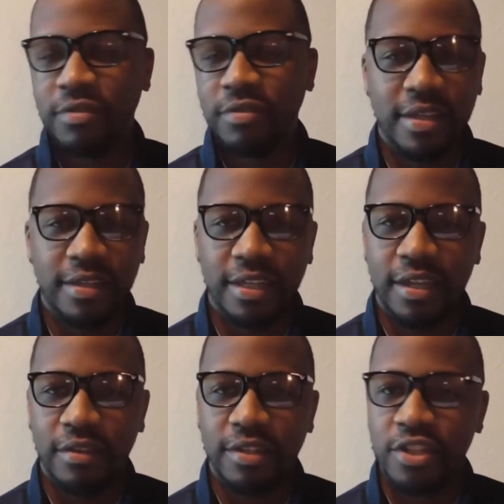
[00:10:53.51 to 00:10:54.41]
You know, the
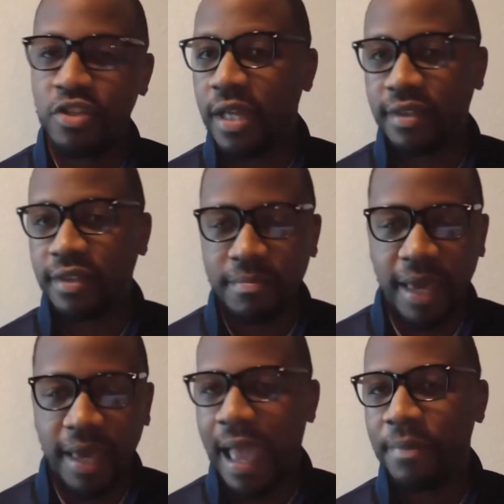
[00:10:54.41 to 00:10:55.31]
duet thing may
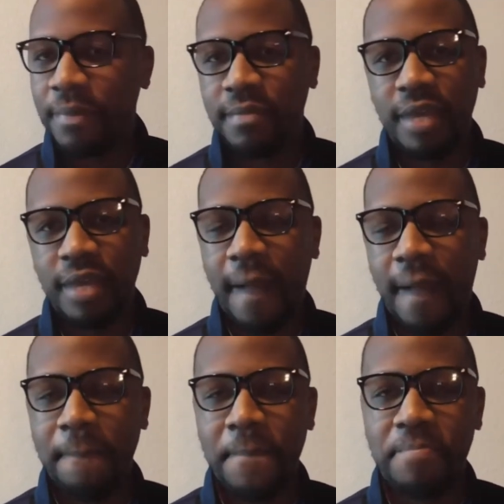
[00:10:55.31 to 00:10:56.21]
happen, it may not.
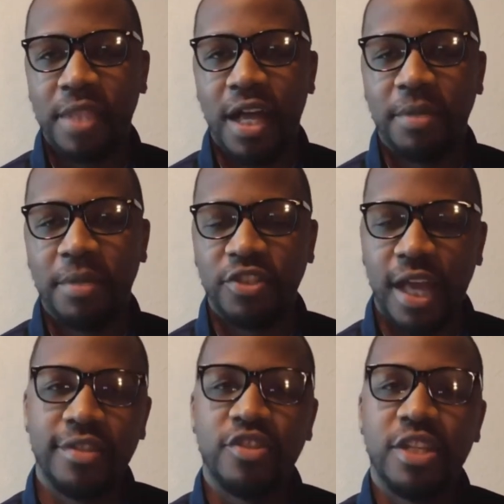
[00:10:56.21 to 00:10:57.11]
Uh, but shout out to
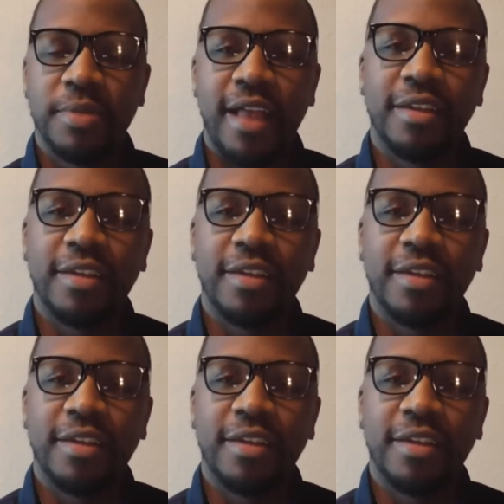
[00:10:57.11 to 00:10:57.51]
Jimmy Allen and what